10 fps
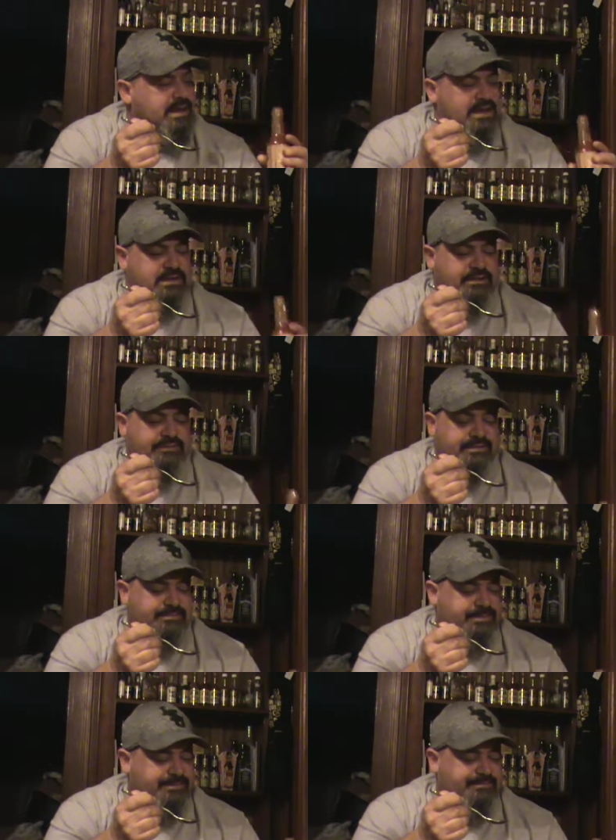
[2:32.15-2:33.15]
neck of it.
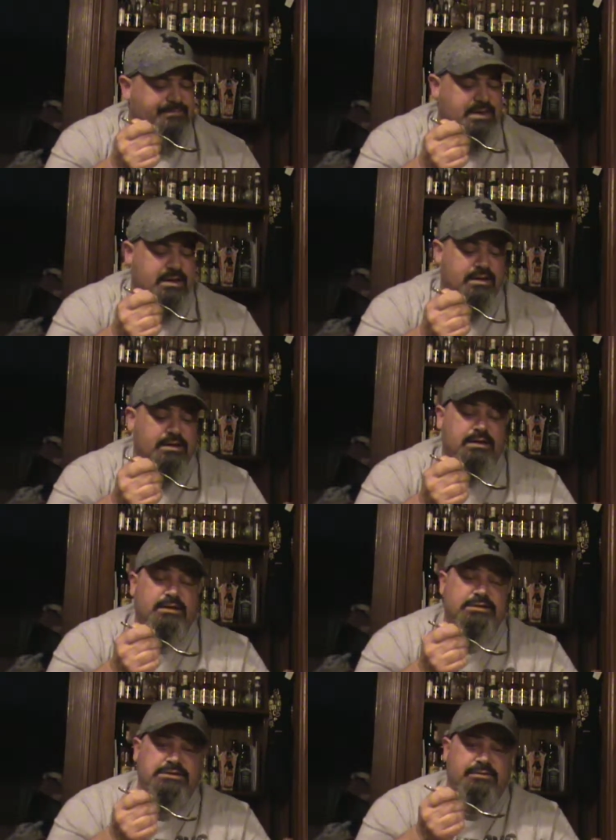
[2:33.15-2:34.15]
But
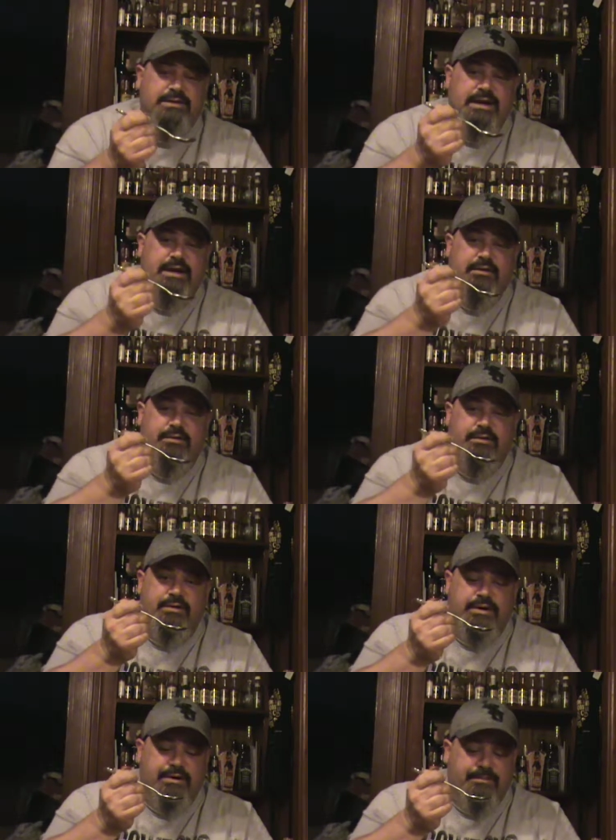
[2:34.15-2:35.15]
see what we got going
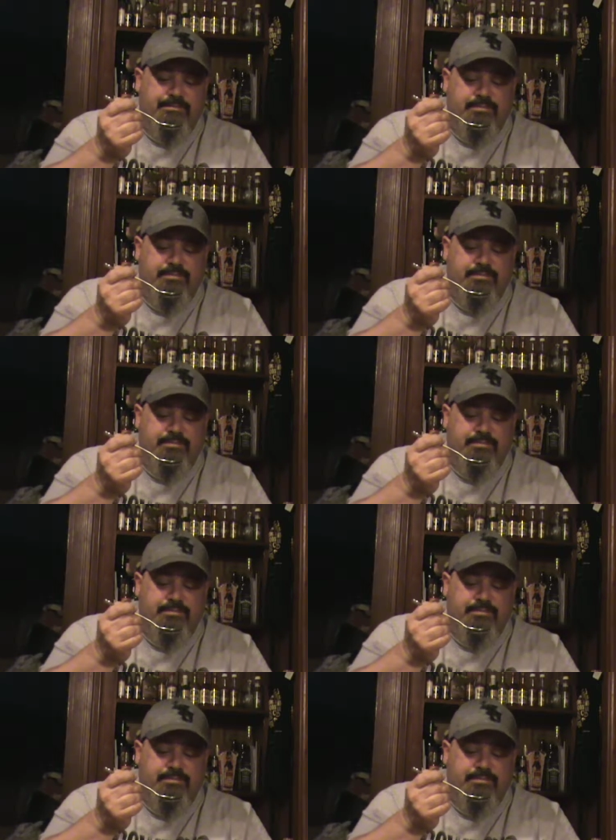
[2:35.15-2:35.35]
on here.